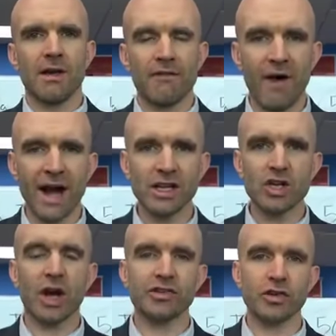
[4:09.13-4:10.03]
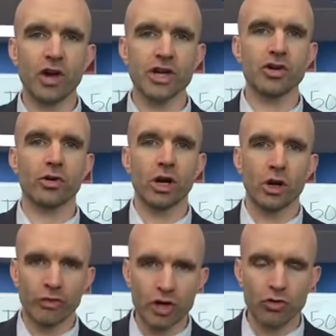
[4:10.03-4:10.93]
Finally, you got to turn on your
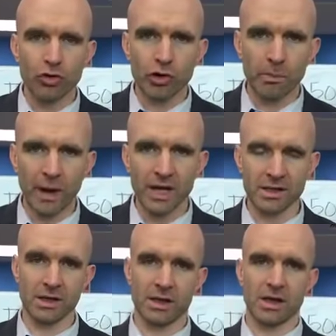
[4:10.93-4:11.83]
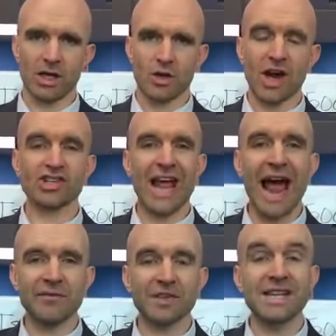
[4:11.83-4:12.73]
recruiter button. You actually
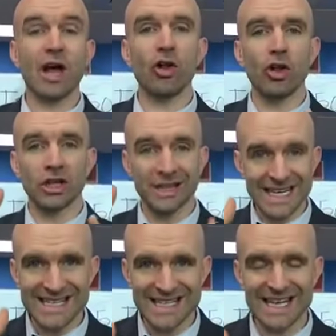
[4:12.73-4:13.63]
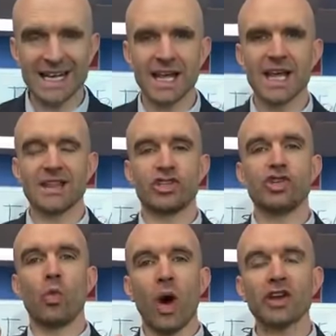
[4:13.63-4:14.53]
have to tell LinkedIn that
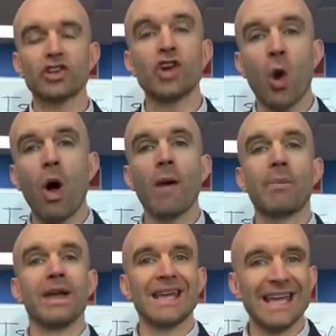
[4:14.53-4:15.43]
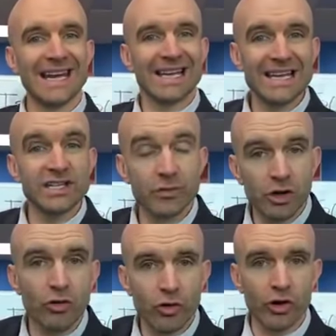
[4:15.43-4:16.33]
you want to show up in LinkedIn
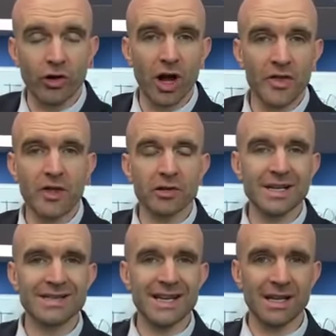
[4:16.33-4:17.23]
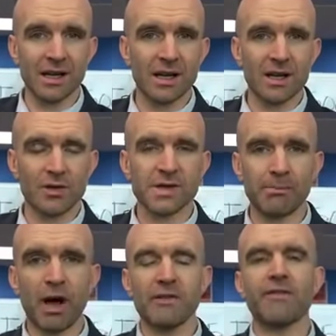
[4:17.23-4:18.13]
Recruiter on the other LinkedIn. There's a
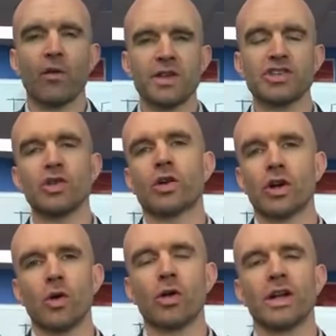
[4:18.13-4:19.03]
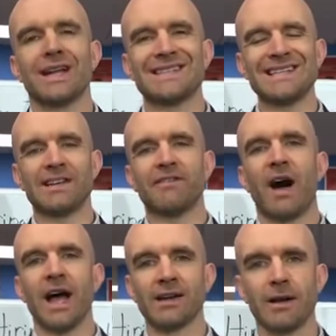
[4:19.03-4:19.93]
button for this. You can Google it. It's easy to
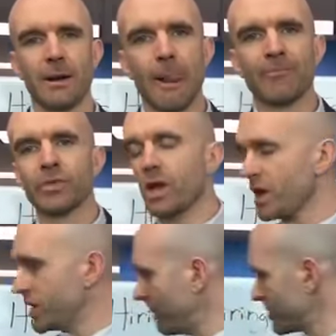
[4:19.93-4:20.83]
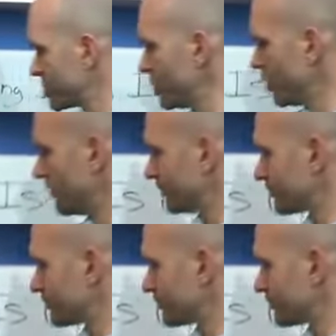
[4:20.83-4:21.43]
find. Number two,